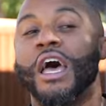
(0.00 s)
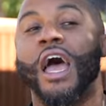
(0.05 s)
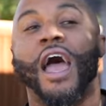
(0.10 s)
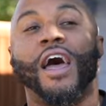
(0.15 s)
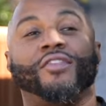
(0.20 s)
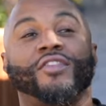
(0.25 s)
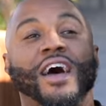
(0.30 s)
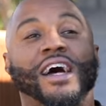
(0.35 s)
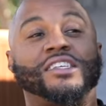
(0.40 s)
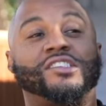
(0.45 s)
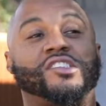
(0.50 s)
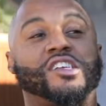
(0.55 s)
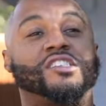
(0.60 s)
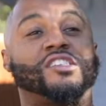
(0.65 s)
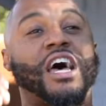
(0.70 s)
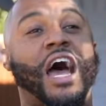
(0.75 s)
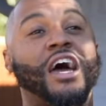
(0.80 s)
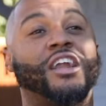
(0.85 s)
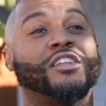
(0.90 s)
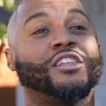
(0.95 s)
Yep. And that's the
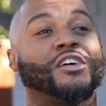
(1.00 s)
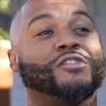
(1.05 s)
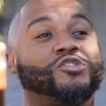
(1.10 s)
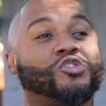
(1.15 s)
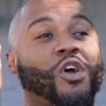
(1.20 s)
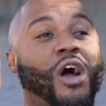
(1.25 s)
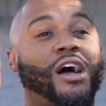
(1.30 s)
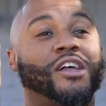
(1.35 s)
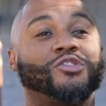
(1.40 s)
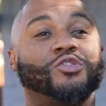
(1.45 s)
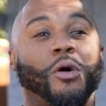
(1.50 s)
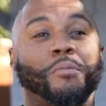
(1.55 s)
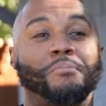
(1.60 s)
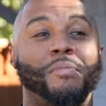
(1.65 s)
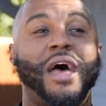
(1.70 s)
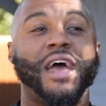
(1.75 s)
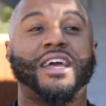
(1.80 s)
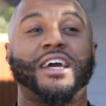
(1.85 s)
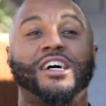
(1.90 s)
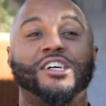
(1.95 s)
title of Tron. So
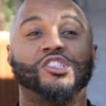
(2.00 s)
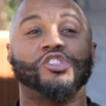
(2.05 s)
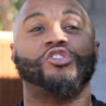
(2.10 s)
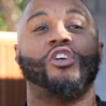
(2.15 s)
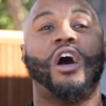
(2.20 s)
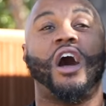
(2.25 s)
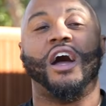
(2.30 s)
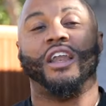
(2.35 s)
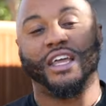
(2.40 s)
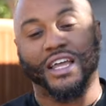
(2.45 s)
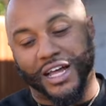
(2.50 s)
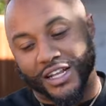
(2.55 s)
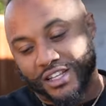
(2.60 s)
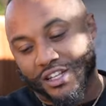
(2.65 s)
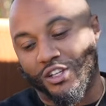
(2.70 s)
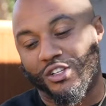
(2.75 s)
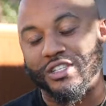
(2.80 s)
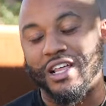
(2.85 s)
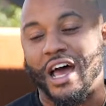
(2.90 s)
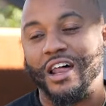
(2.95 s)
Megatron. He got the
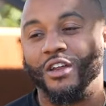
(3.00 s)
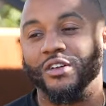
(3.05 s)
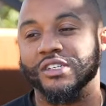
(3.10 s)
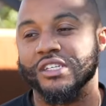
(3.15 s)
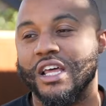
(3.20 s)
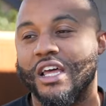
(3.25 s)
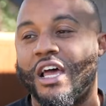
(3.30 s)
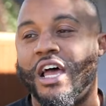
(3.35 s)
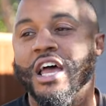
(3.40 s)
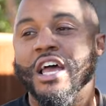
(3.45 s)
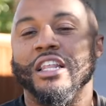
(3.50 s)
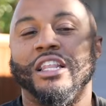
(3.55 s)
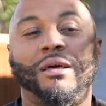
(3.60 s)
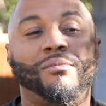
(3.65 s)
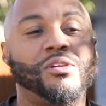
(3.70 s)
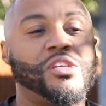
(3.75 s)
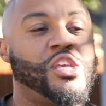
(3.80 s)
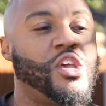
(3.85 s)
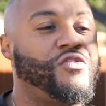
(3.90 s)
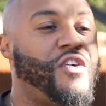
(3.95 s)
little dot on his head.
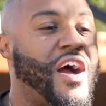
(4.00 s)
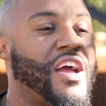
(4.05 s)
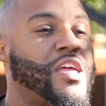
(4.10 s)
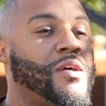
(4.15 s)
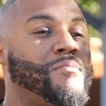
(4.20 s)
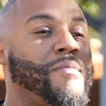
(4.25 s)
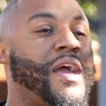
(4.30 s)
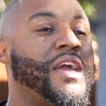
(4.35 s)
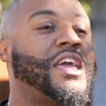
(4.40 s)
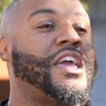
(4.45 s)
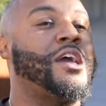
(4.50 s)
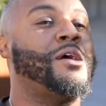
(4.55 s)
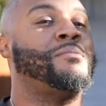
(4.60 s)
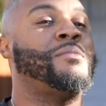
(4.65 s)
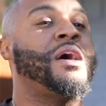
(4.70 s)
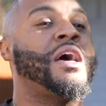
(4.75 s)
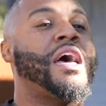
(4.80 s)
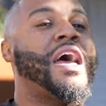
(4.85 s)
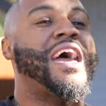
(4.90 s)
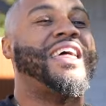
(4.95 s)
Let me see if I can make
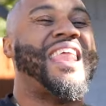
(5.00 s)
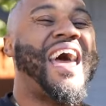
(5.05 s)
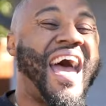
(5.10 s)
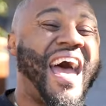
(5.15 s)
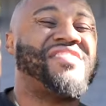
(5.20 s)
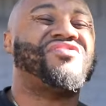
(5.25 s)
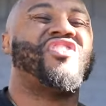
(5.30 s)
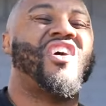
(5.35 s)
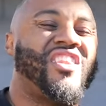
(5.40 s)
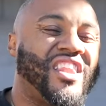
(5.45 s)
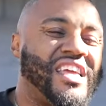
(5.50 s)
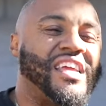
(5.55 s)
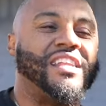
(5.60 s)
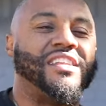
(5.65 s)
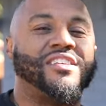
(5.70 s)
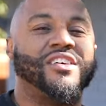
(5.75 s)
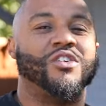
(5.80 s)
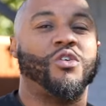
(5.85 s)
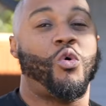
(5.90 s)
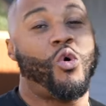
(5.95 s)
him an athlete